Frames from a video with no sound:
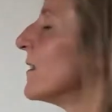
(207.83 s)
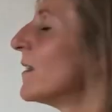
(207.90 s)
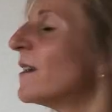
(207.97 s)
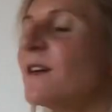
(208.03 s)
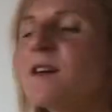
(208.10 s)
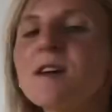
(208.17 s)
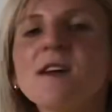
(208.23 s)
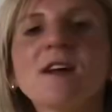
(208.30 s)

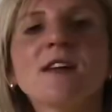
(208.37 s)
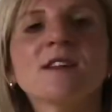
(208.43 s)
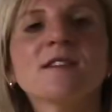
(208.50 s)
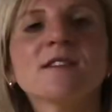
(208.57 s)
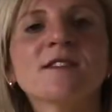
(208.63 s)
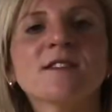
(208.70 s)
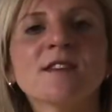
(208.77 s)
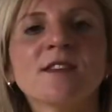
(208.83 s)

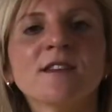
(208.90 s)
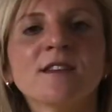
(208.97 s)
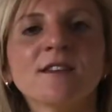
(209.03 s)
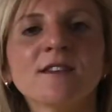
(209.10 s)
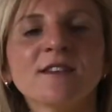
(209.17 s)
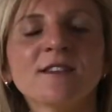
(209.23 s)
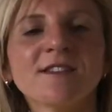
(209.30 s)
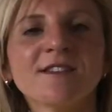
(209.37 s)

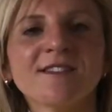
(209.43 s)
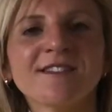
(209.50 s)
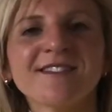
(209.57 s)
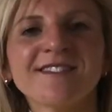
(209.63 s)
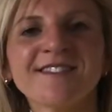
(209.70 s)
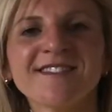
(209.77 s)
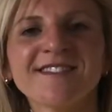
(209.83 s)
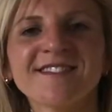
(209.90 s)

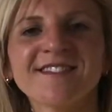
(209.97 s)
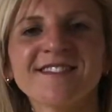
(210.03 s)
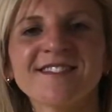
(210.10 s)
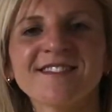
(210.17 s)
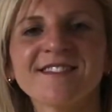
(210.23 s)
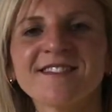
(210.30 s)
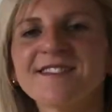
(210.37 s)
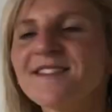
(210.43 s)

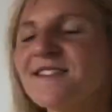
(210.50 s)
No one is speaking in this clip.